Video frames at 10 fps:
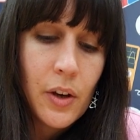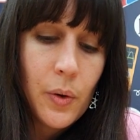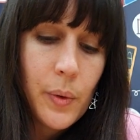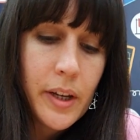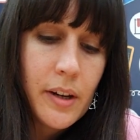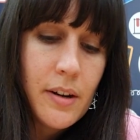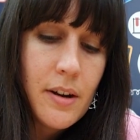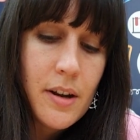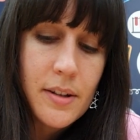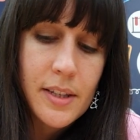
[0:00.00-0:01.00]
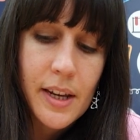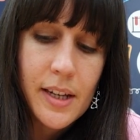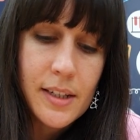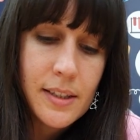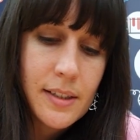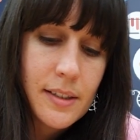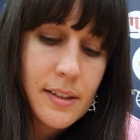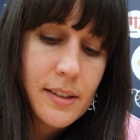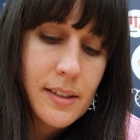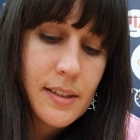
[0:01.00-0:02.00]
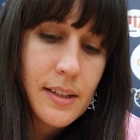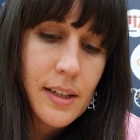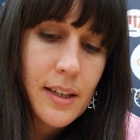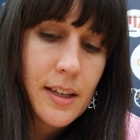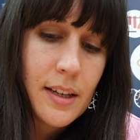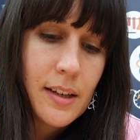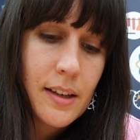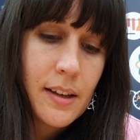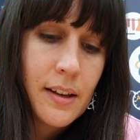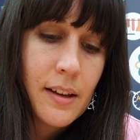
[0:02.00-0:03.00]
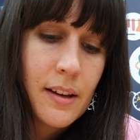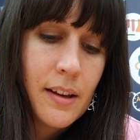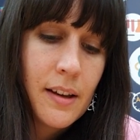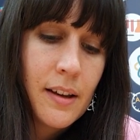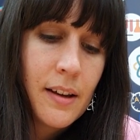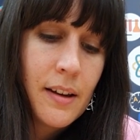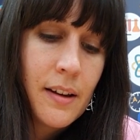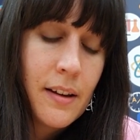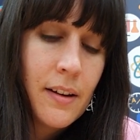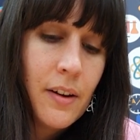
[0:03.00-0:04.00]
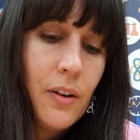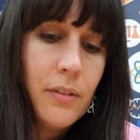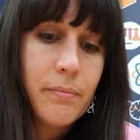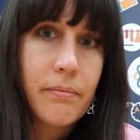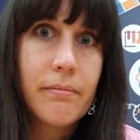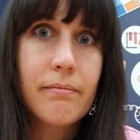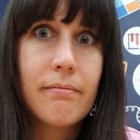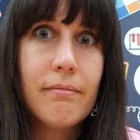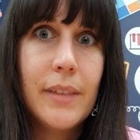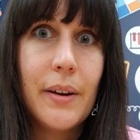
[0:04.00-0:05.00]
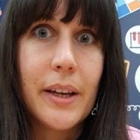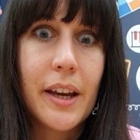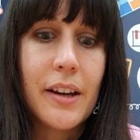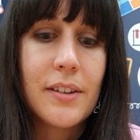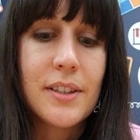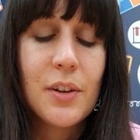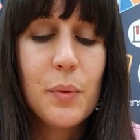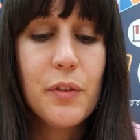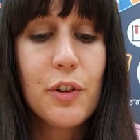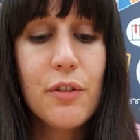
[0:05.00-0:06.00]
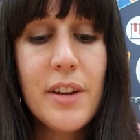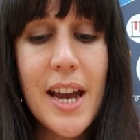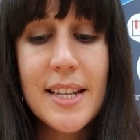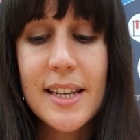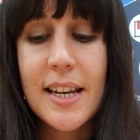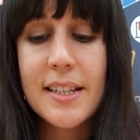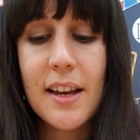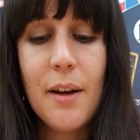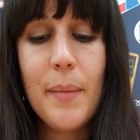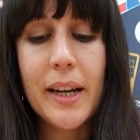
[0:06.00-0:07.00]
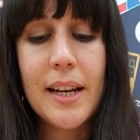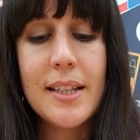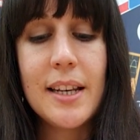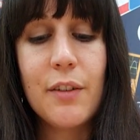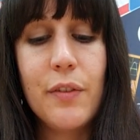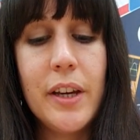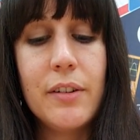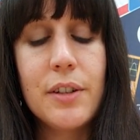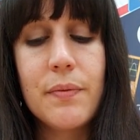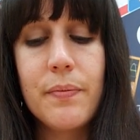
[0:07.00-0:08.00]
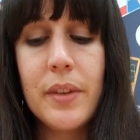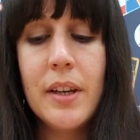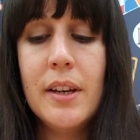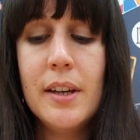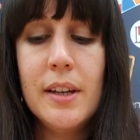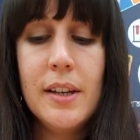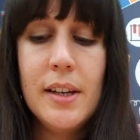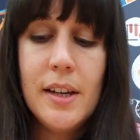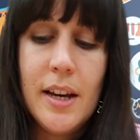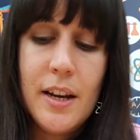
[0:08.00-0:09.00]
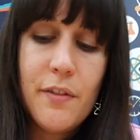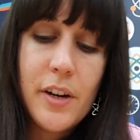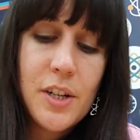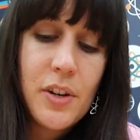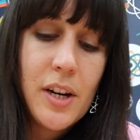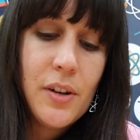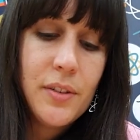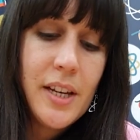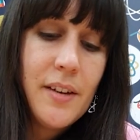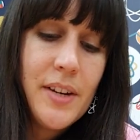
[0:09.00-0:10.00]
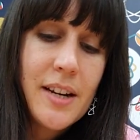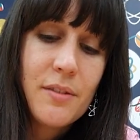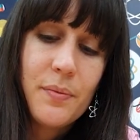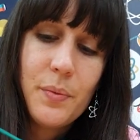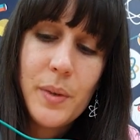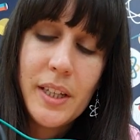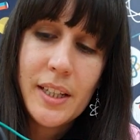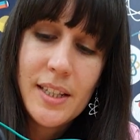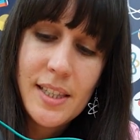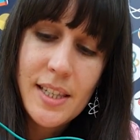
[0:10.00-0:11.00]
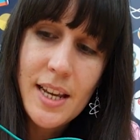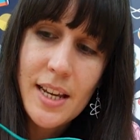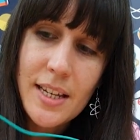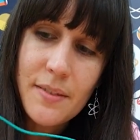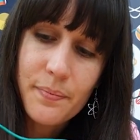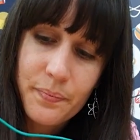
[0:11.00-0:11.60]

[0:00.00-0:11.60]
we're going to notice, let's see, oh, there it goes. We've created a magnetic field. And if I try and hold that up now, we can see